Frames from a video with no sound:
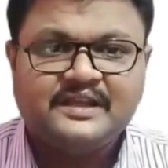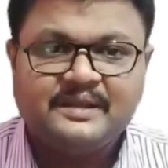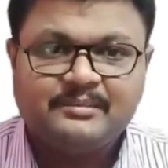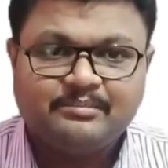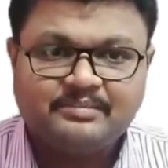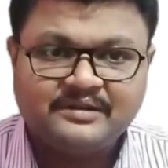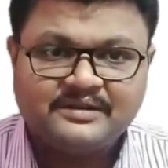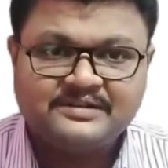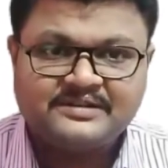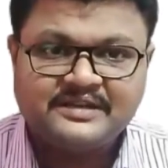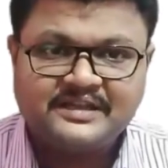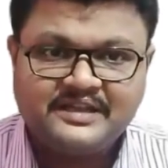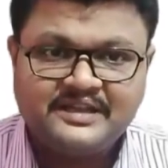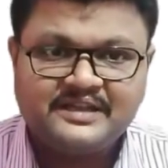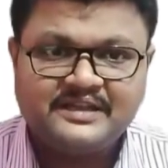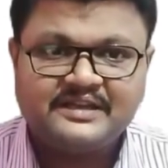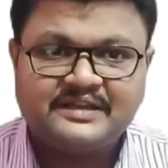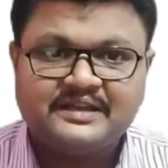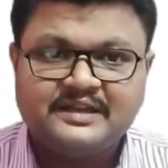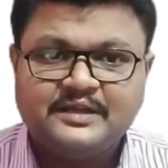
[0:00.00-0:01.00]
But
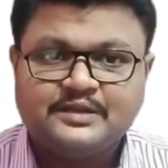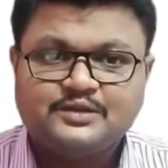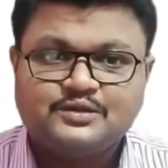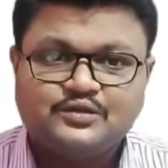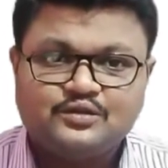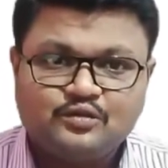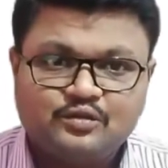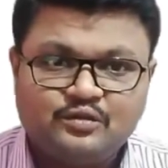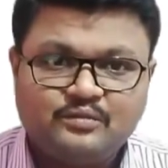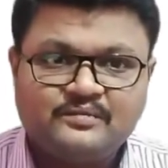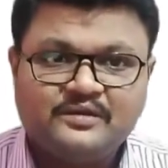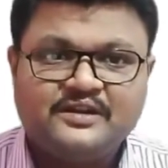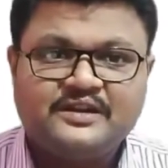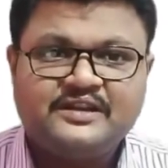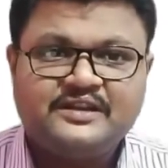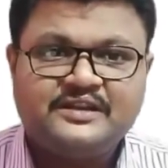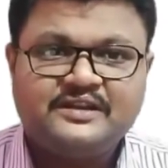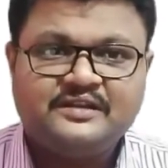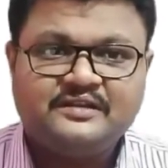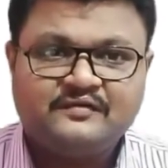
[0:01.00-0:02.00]
here, so
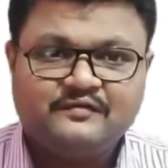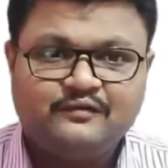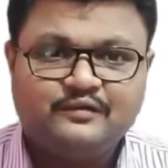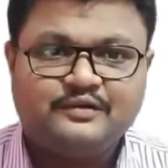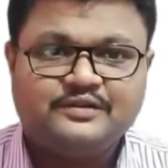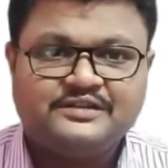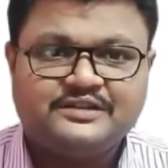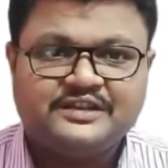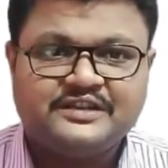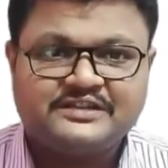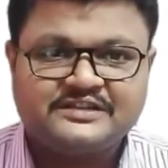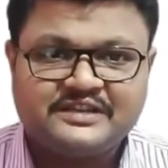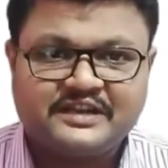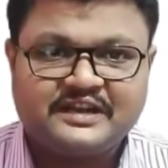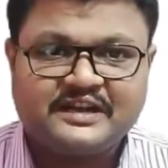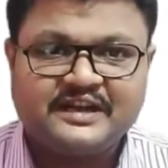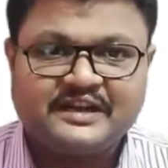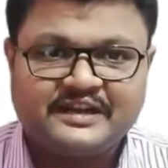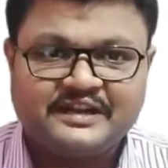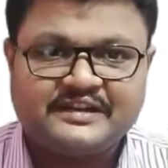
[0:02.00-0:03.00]
many food chains
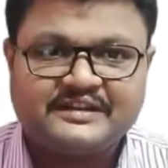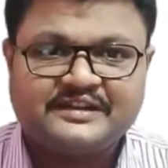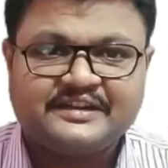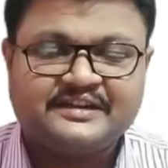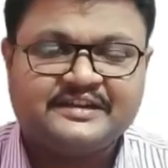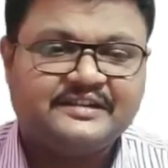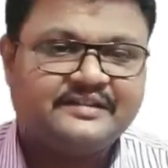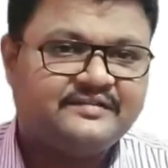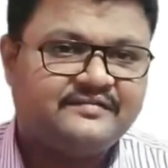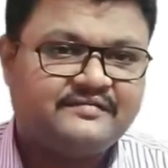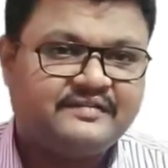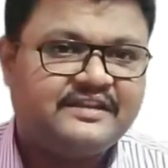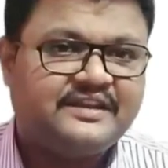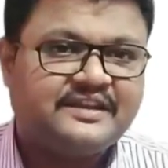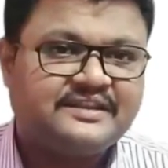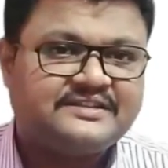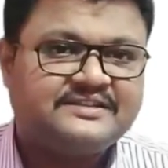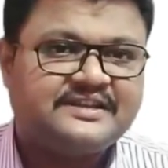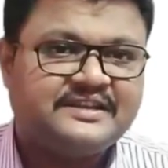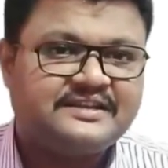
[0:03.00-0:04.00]
are connected, we
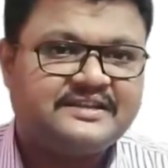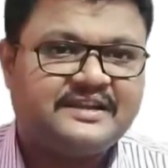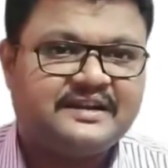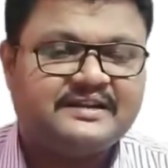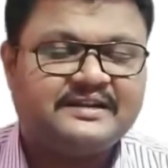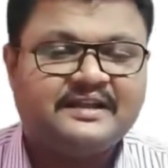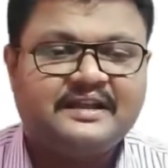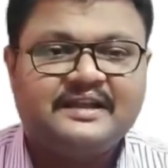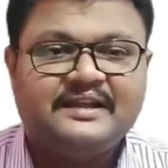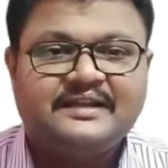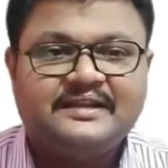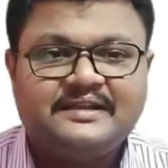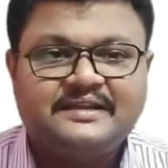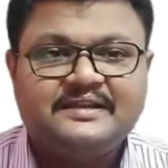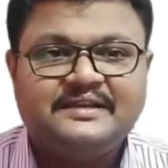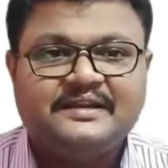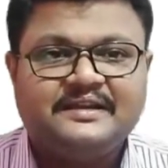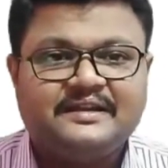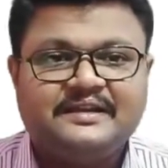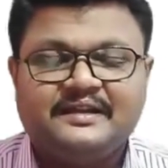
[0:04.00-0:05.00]
can say that
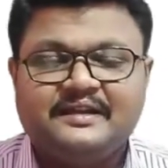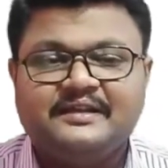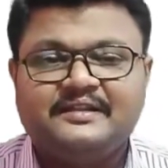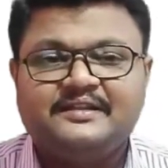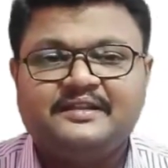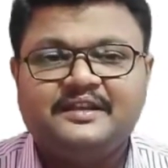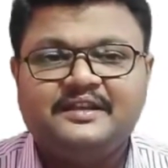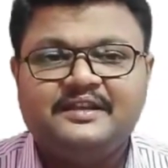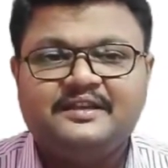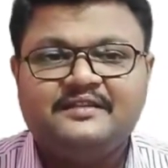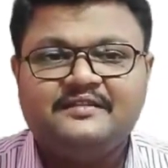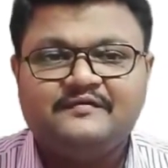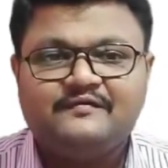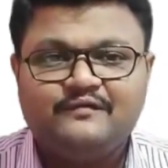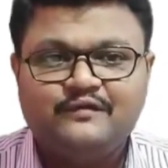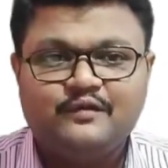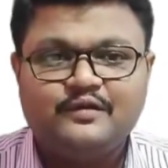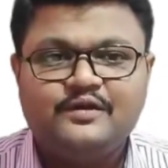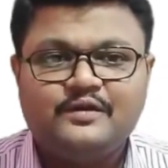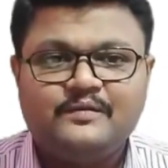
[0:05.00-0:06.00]
here the
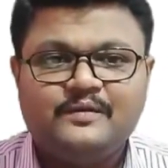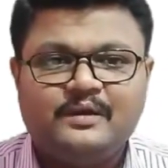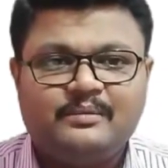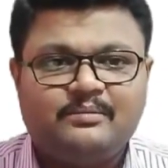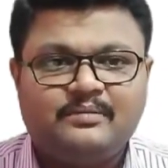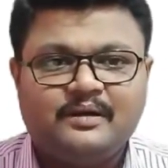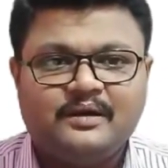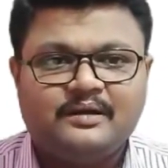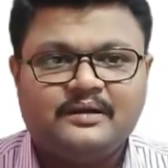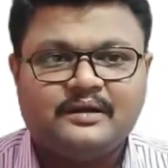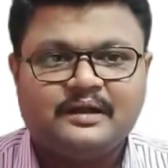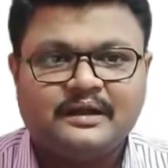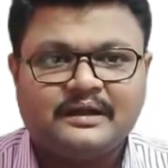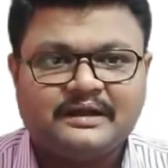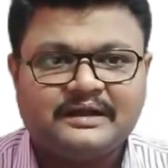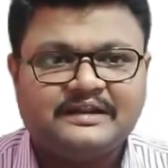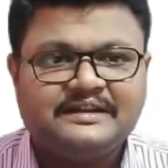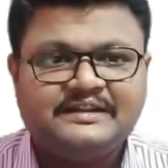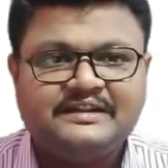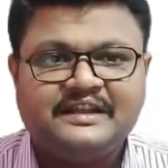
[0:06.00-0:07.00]
food web
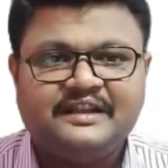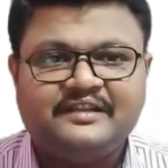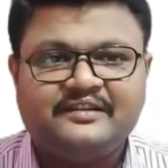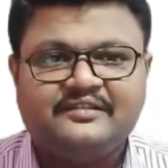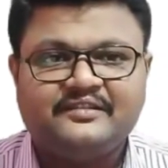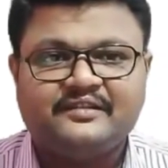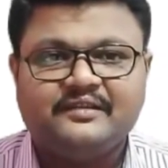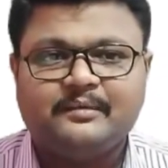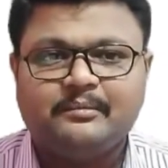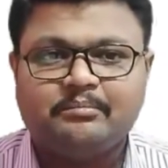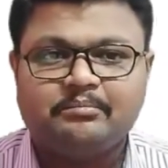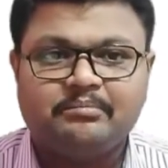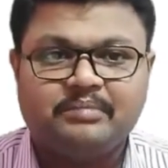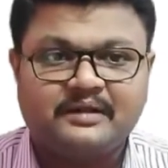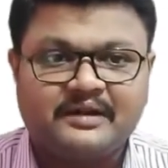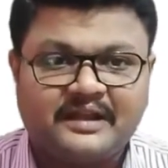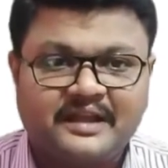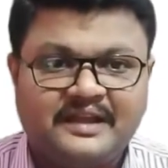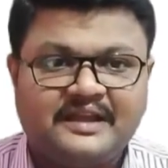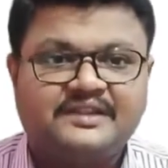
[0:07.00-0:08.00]
contains
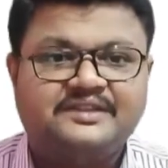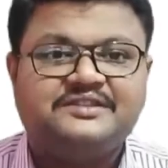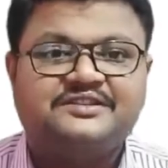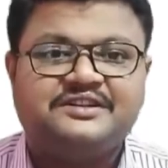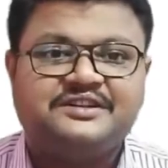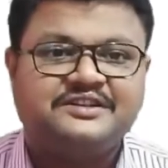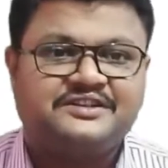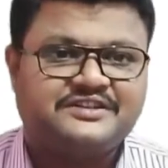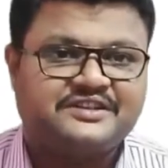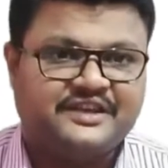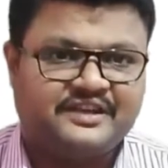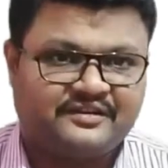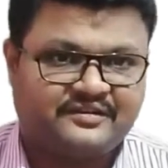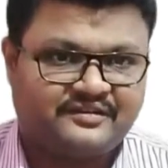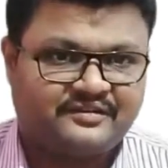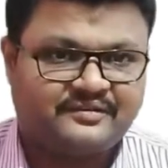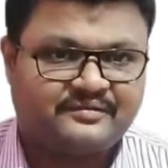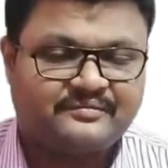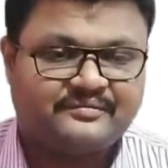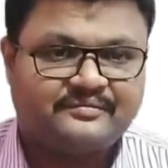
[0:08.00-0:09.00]
branched
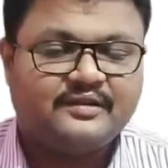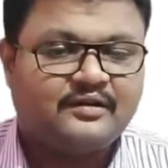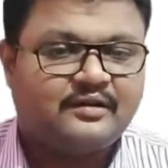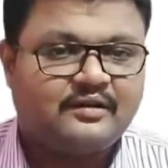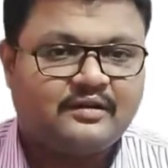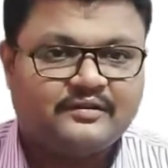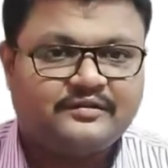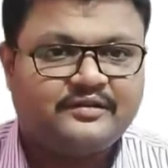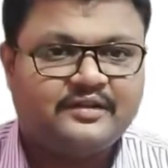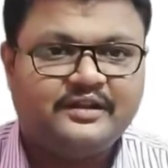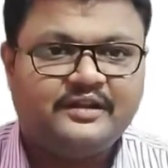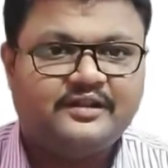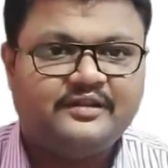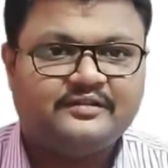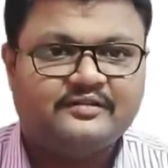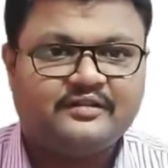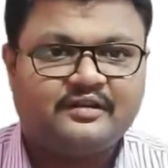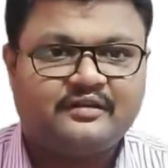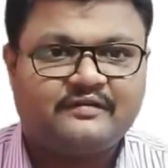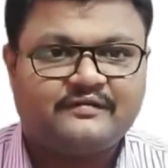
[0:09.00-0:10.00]
chains or
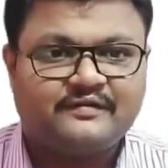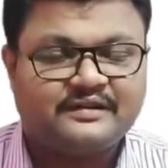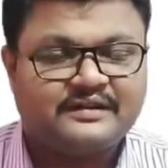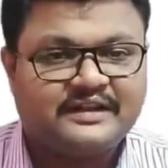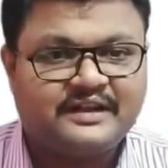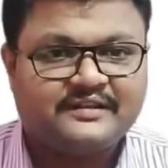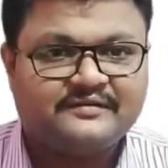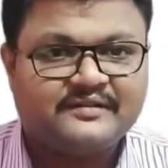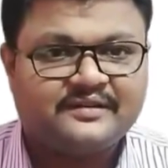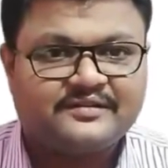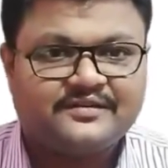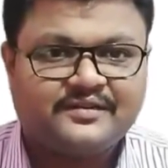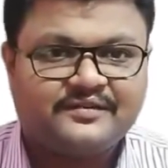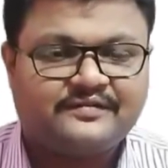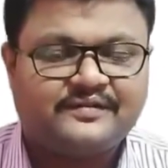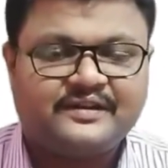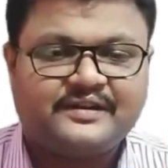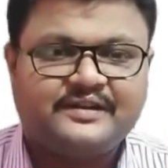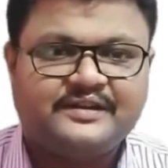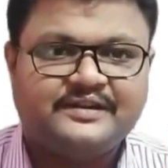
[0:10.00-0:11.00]
series of
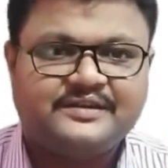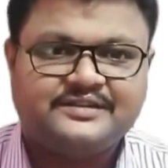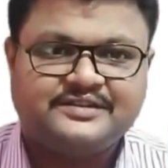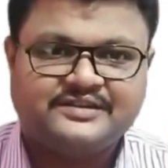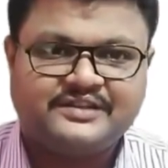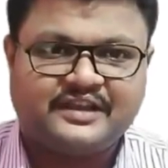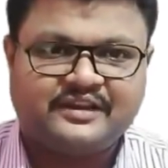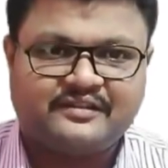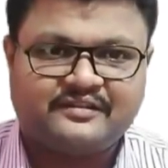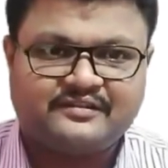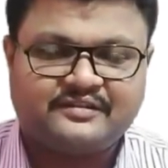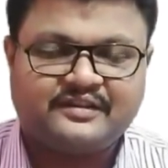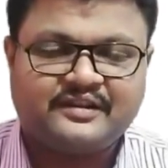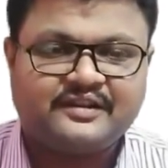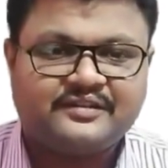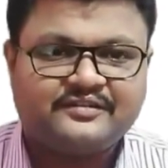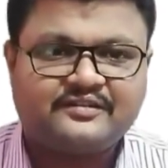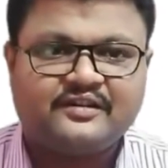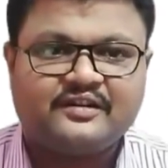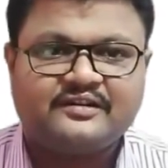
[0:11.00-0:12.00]
diversified chains.
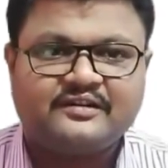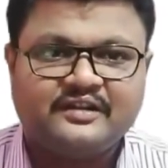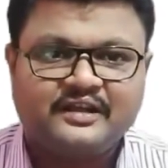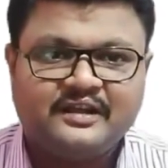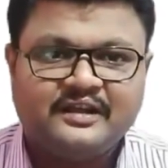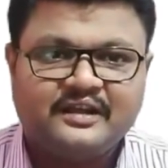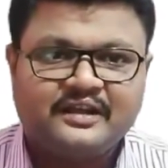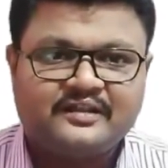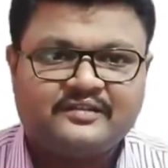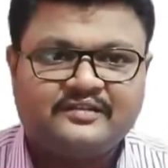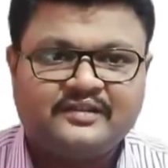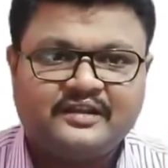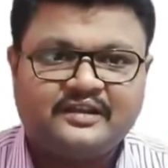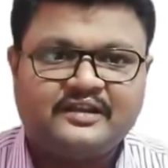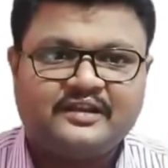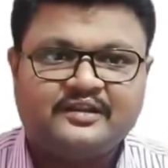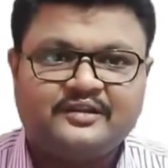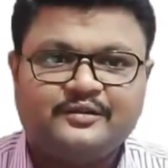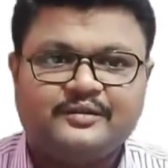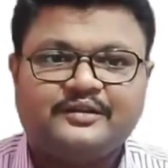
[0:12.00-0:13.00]
It's not a
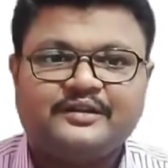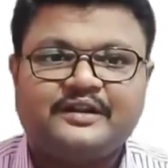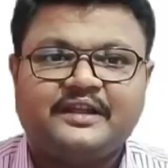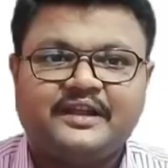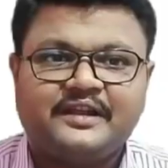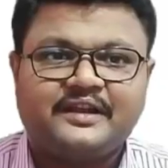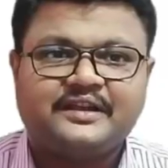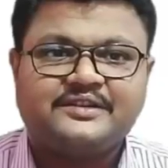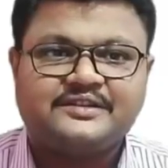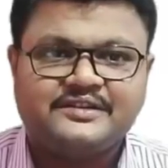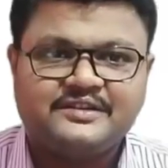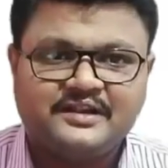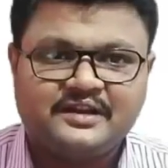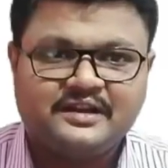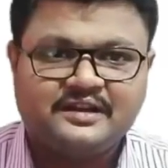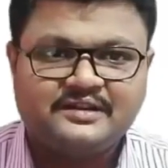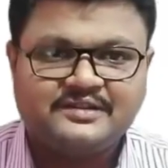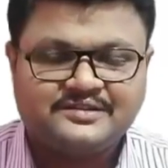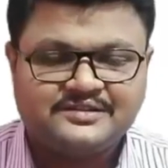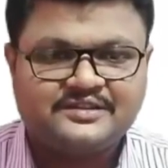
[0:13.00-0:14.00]
single
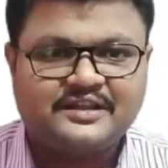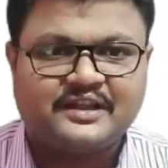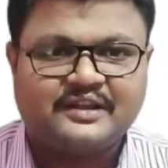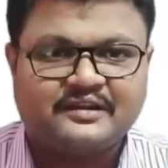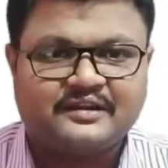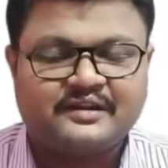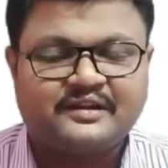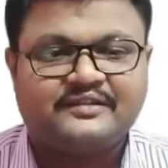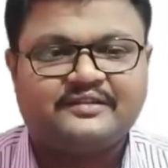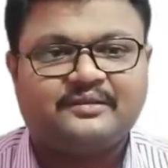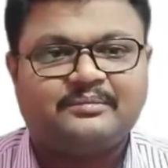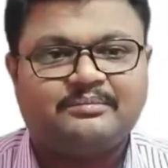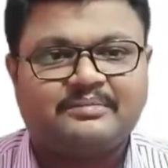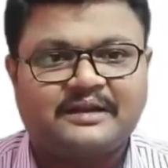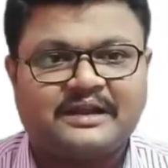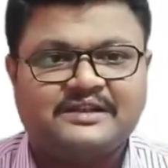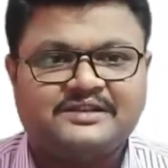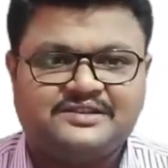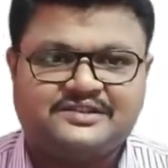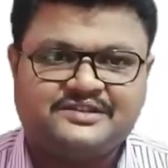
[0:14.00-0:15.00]
unidirectional chain, it's a
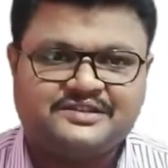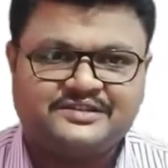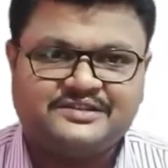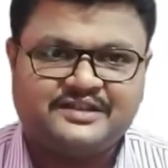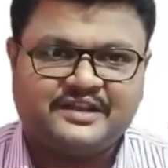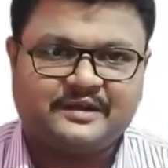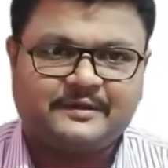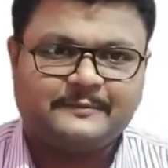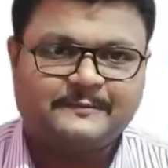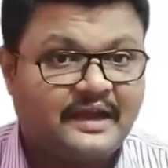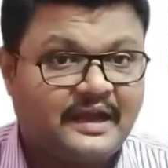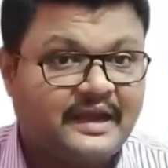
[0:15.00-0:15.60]
branched chain.